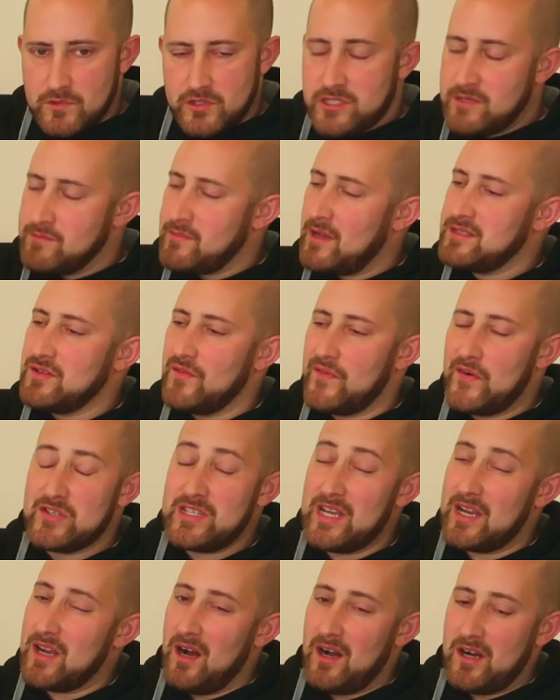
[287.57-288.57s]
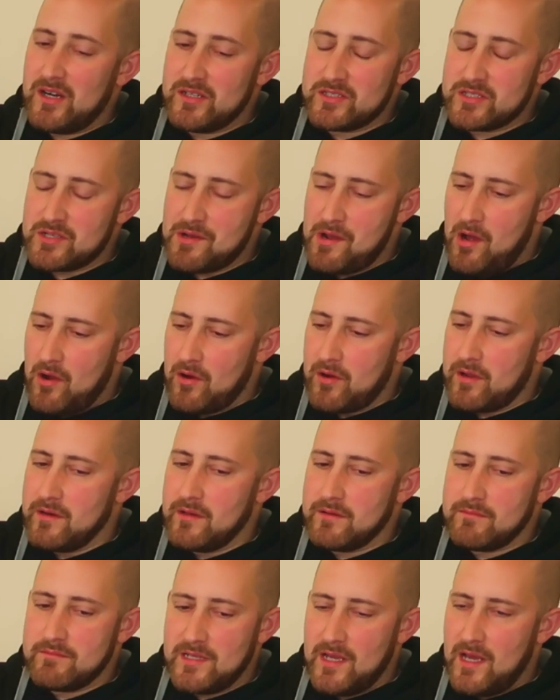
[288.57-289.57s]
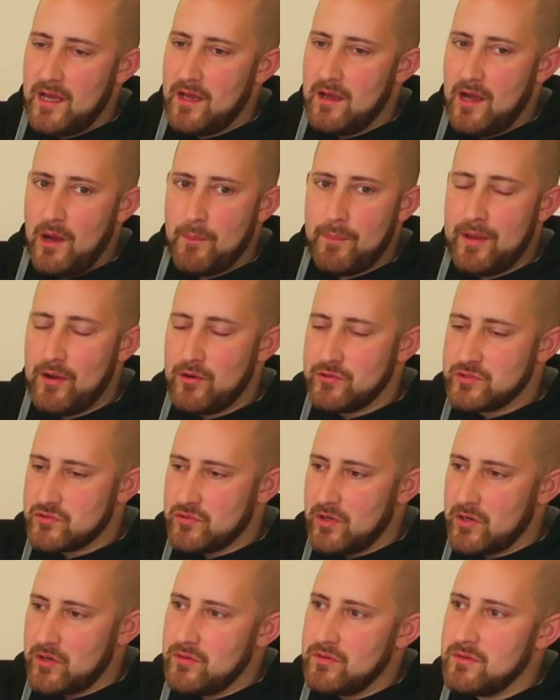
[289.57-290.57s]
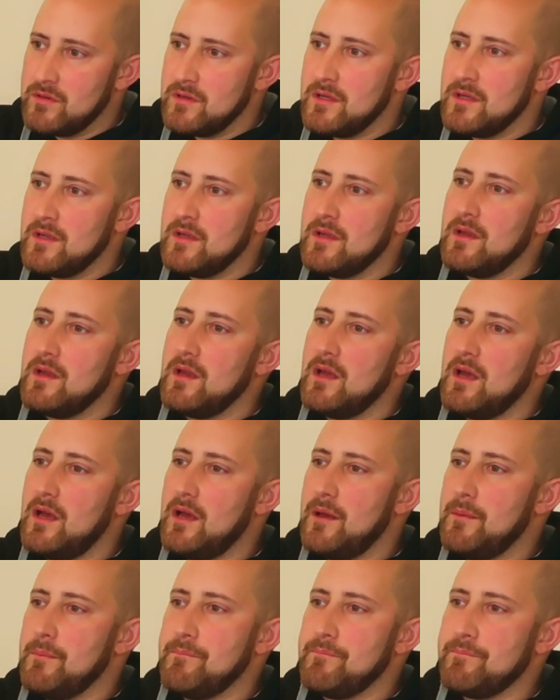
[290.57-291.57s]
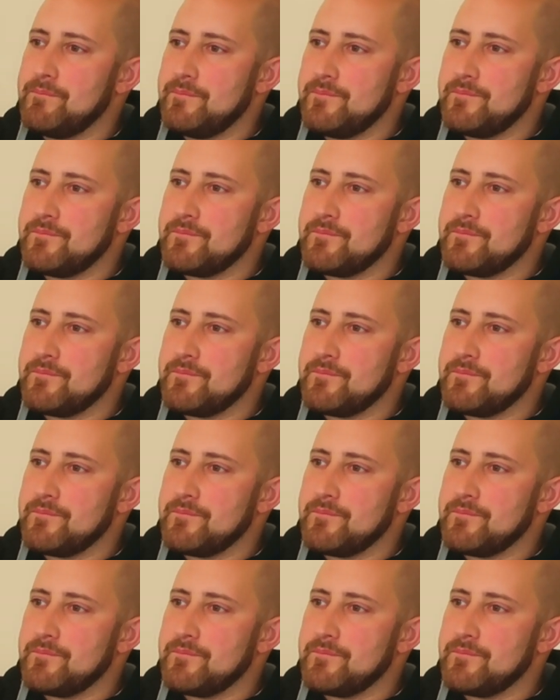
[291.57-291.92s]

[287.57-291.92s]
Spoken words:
sometimes it feels like a hard slog and an uphill struggle. And,